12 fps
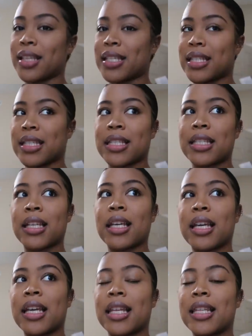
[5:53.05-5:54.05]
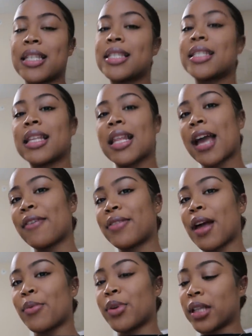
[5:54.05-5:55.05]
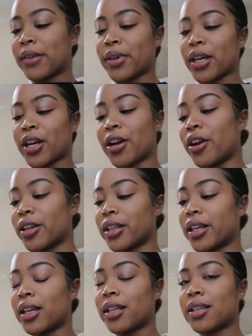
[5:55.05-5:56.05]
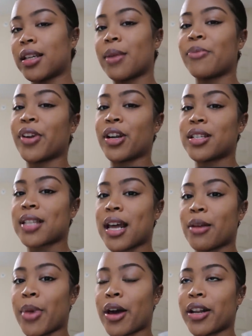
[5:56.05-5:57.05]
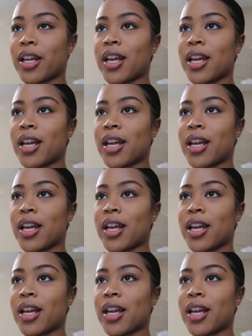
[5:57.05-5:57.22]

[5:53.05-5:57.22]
This is this is the life that we're living currently, and I'm very sad about